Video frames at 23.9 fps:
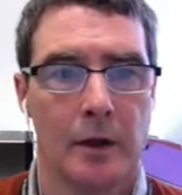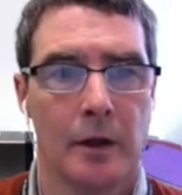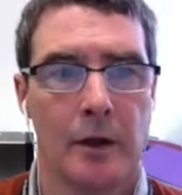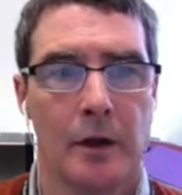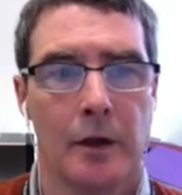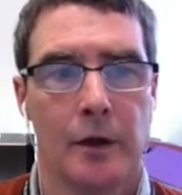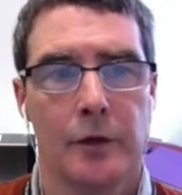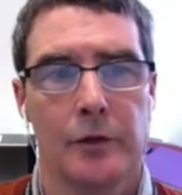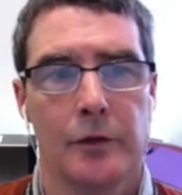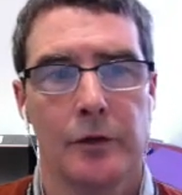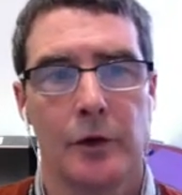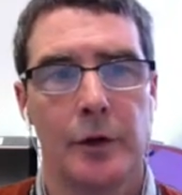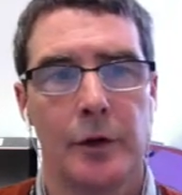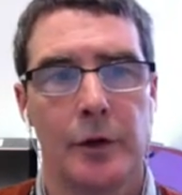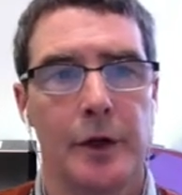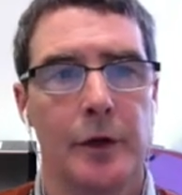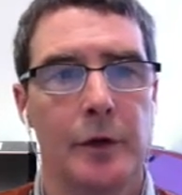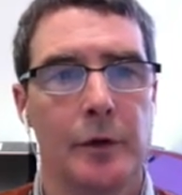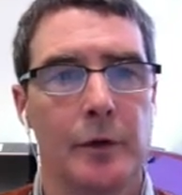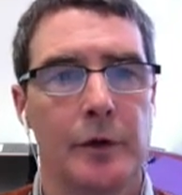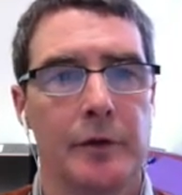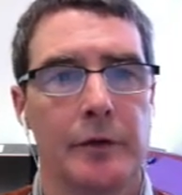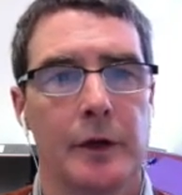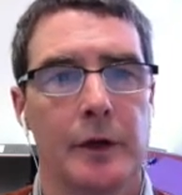So here
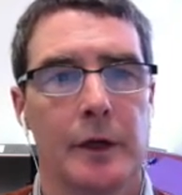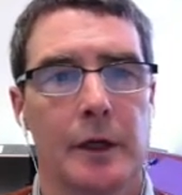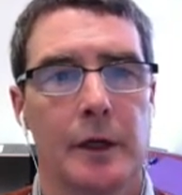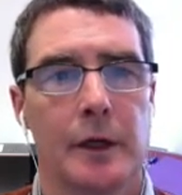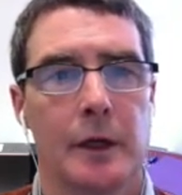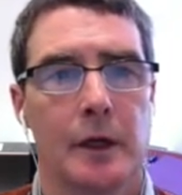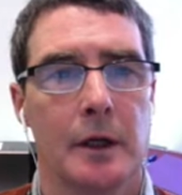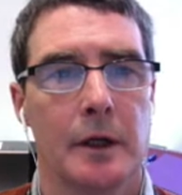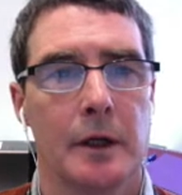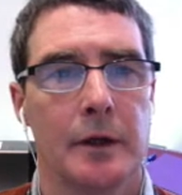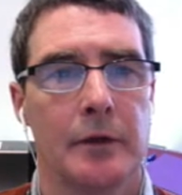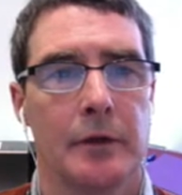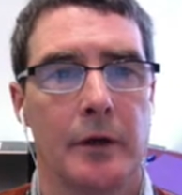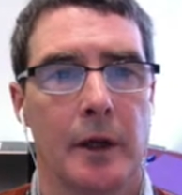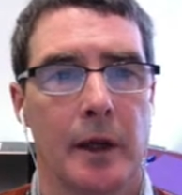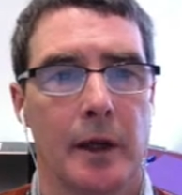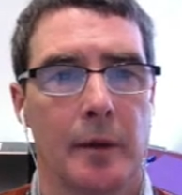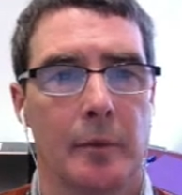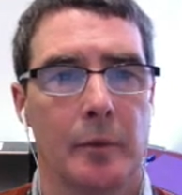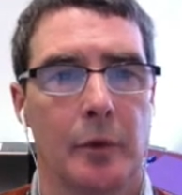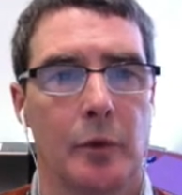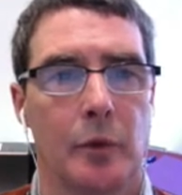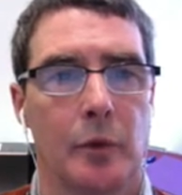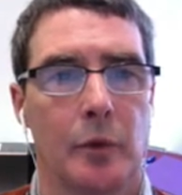we've got a little
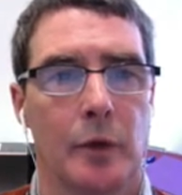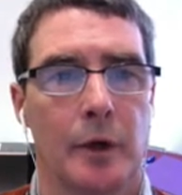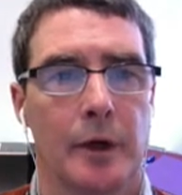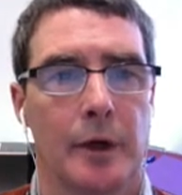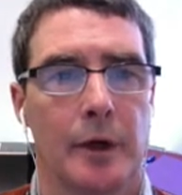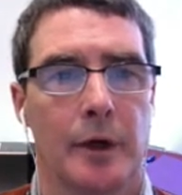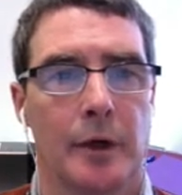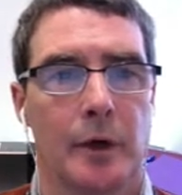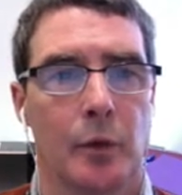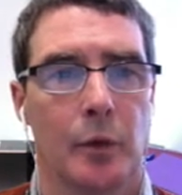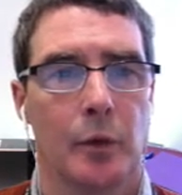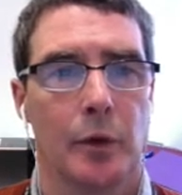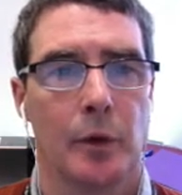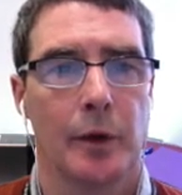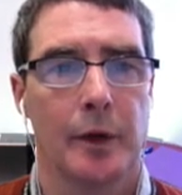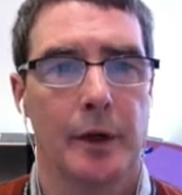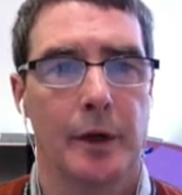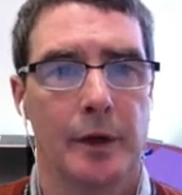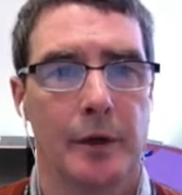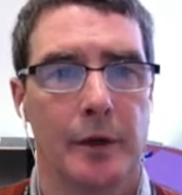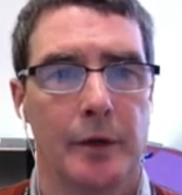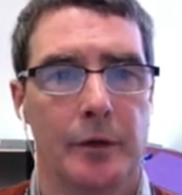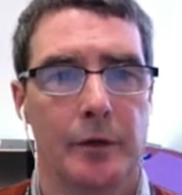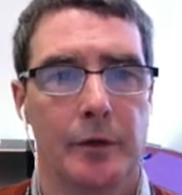example where we want a
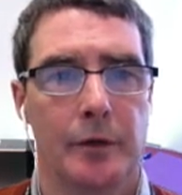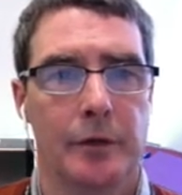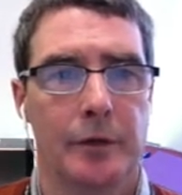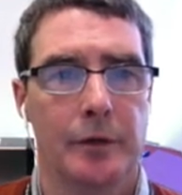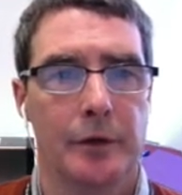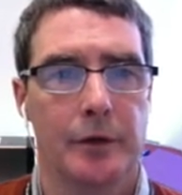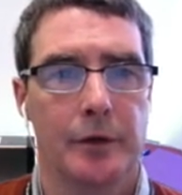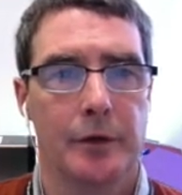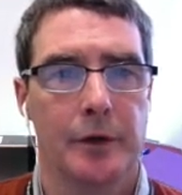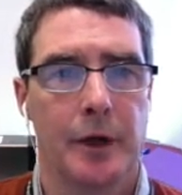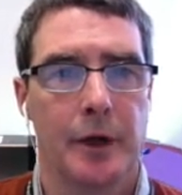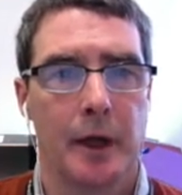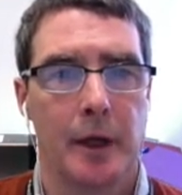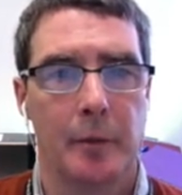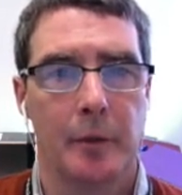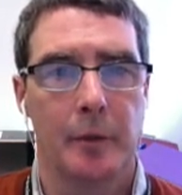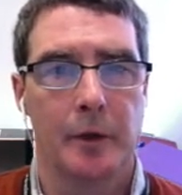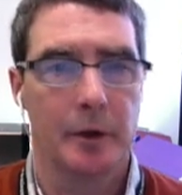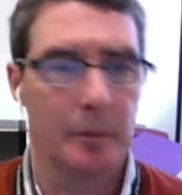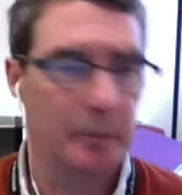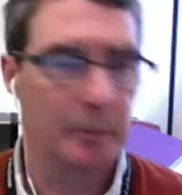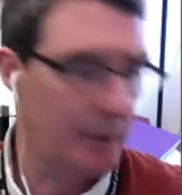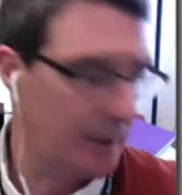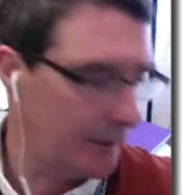user to type in a
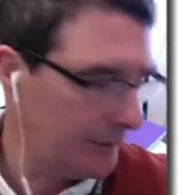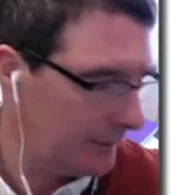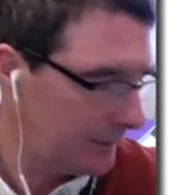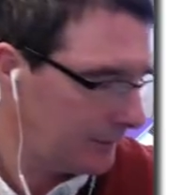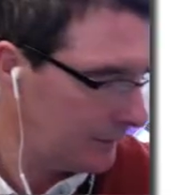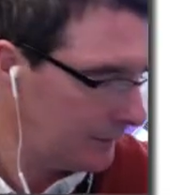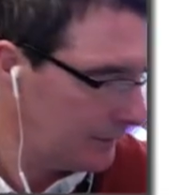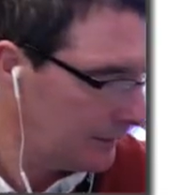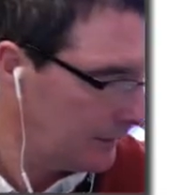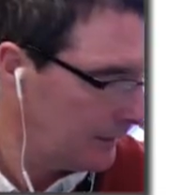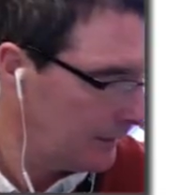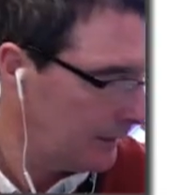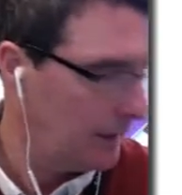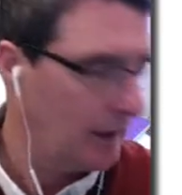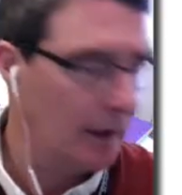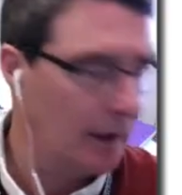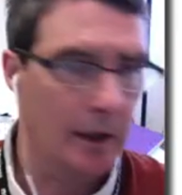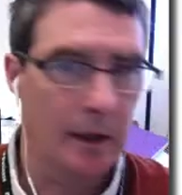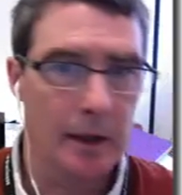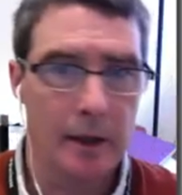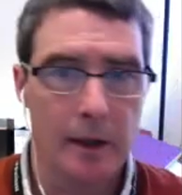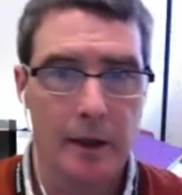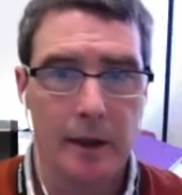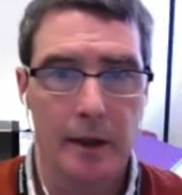month,
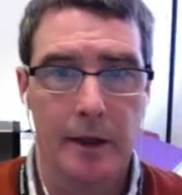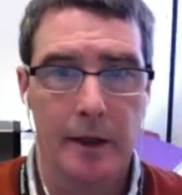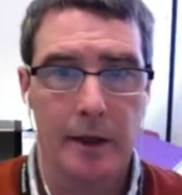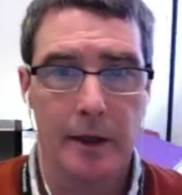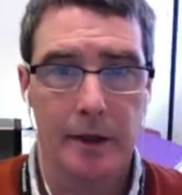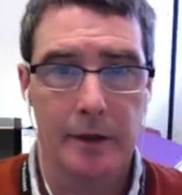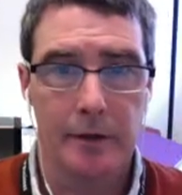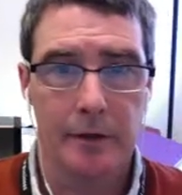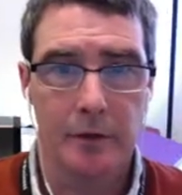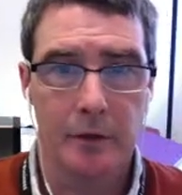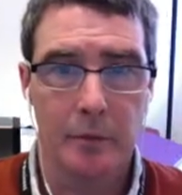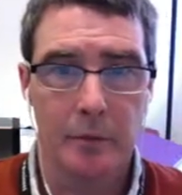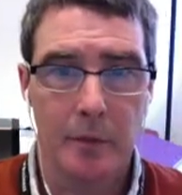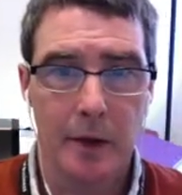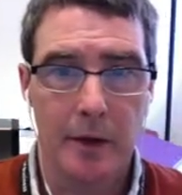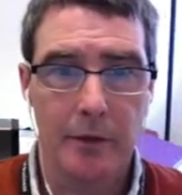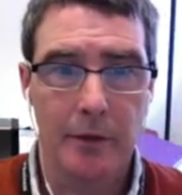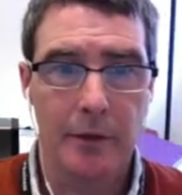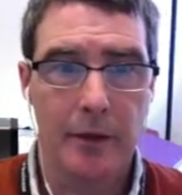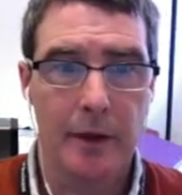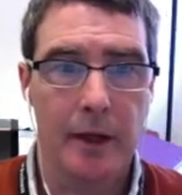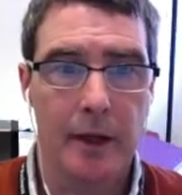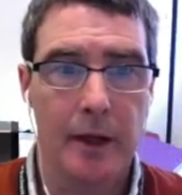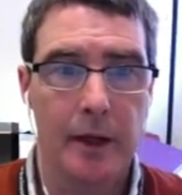and if the month
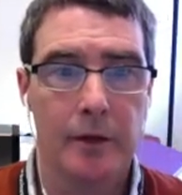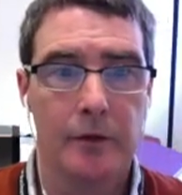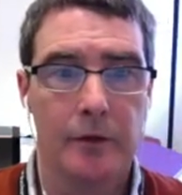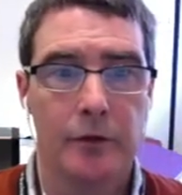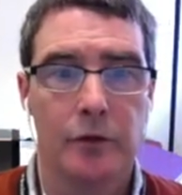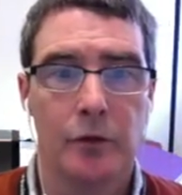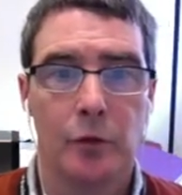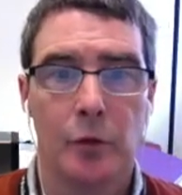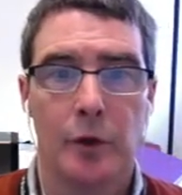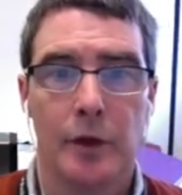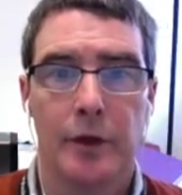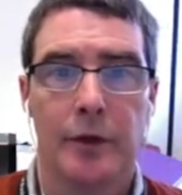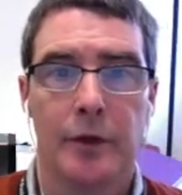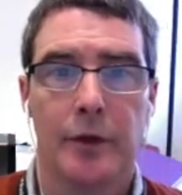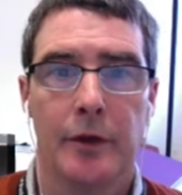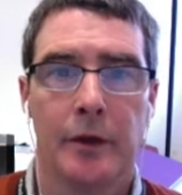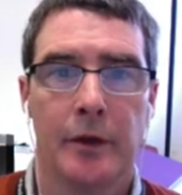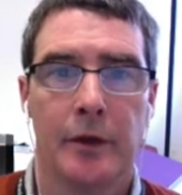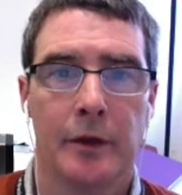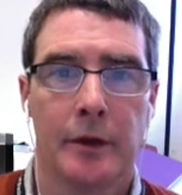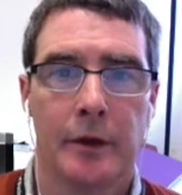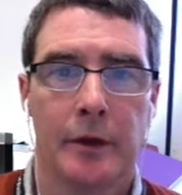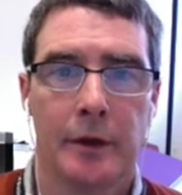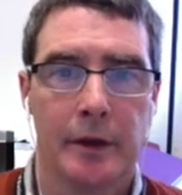ends with
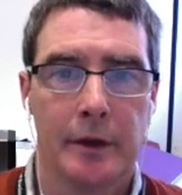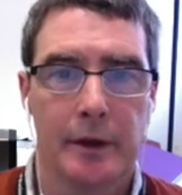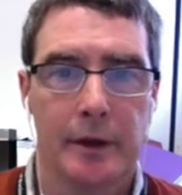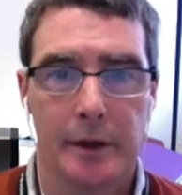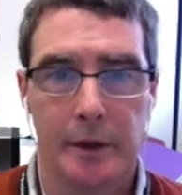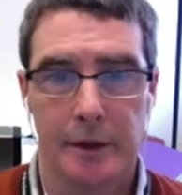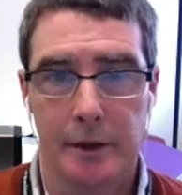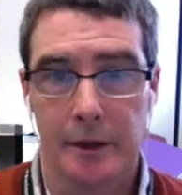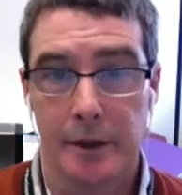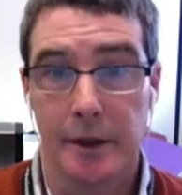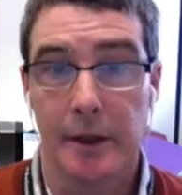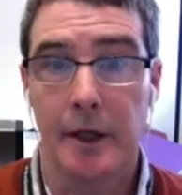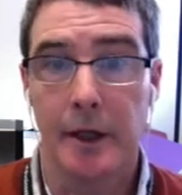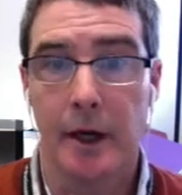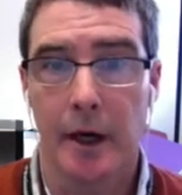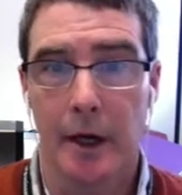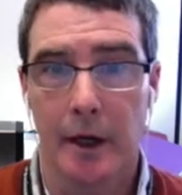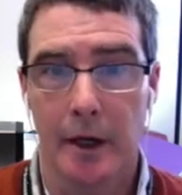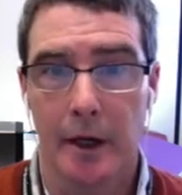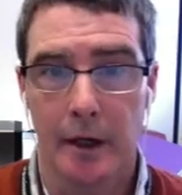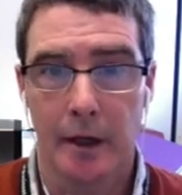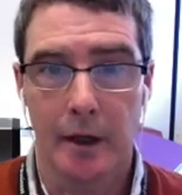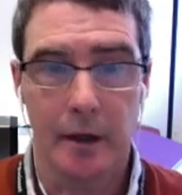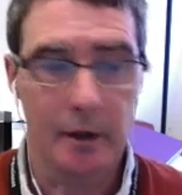in
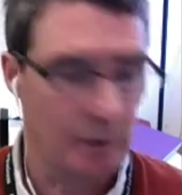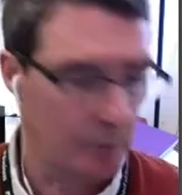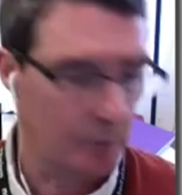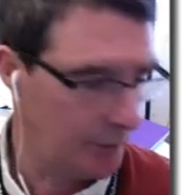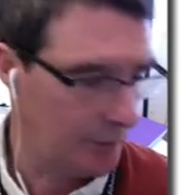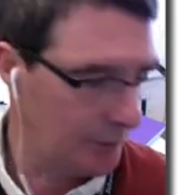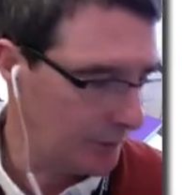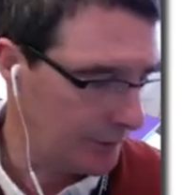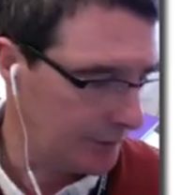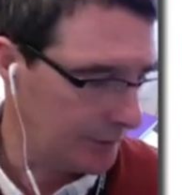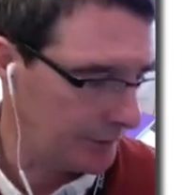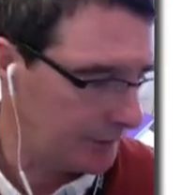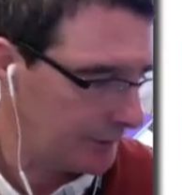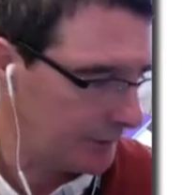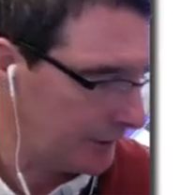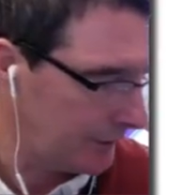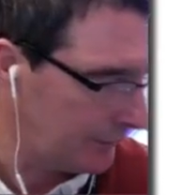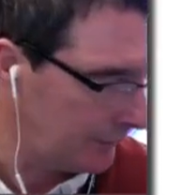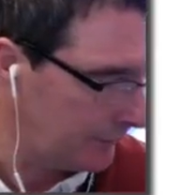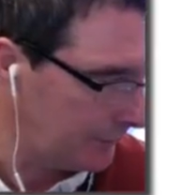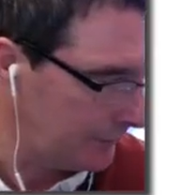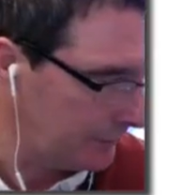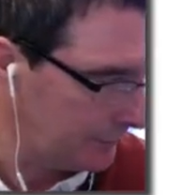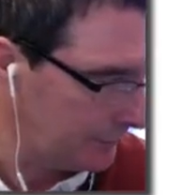ER, we want to tell
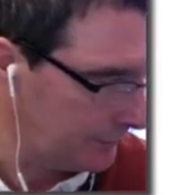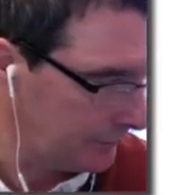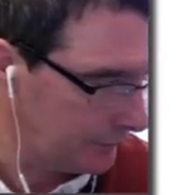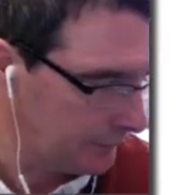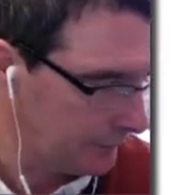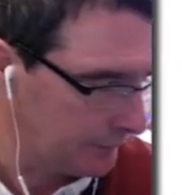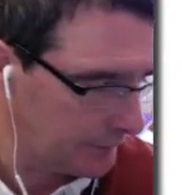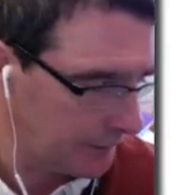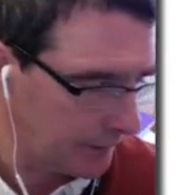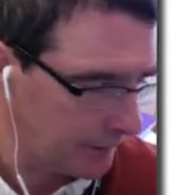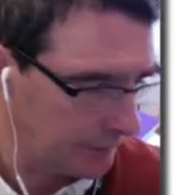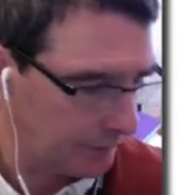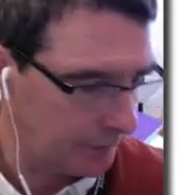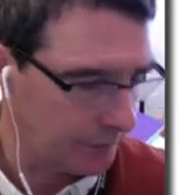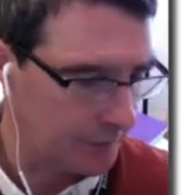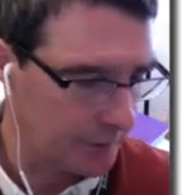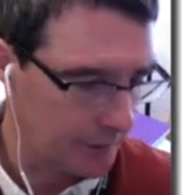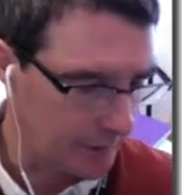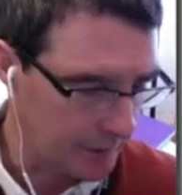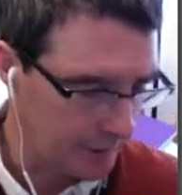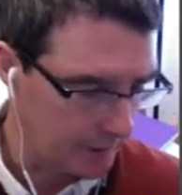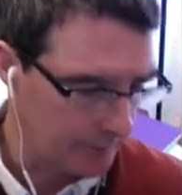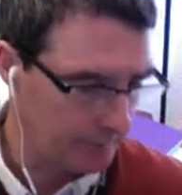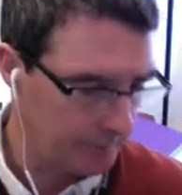the user, nice
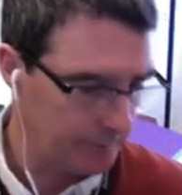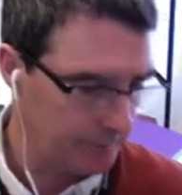job.